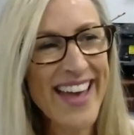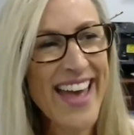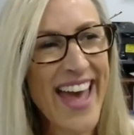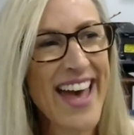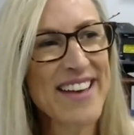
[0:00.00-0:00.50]

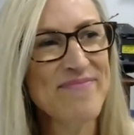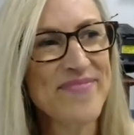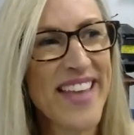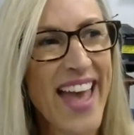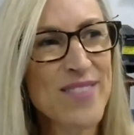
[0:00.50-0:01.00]

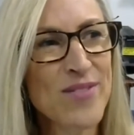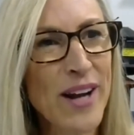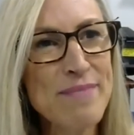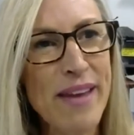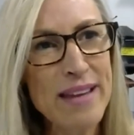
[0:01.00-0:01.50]
And what
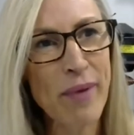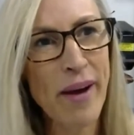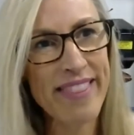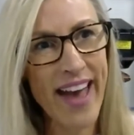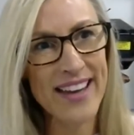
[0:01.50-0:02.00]
I mean
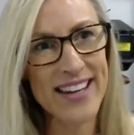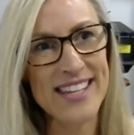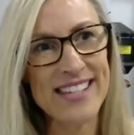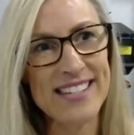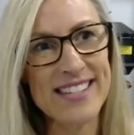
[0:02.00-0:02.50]
by that
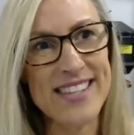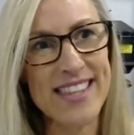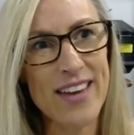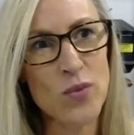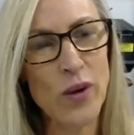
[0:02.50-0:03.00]
is
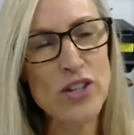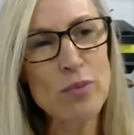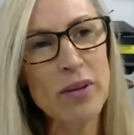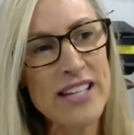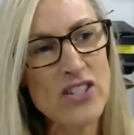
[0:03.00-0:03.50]
that when you
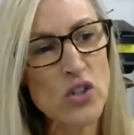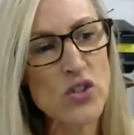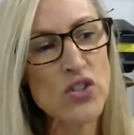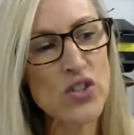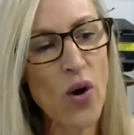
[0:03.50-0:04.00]
please your
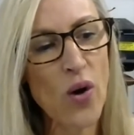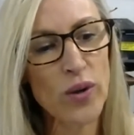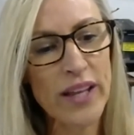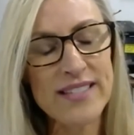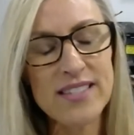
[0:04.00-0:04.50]

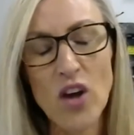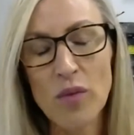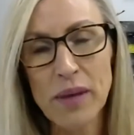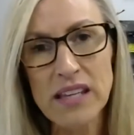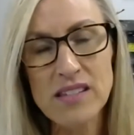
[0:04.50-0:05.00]
soul, it's
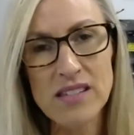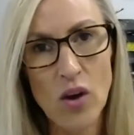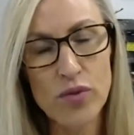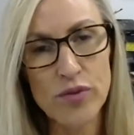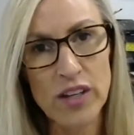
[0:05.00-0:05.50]
not being
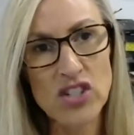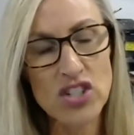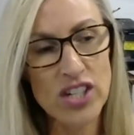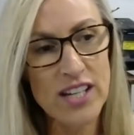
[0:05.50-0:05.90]
selfish.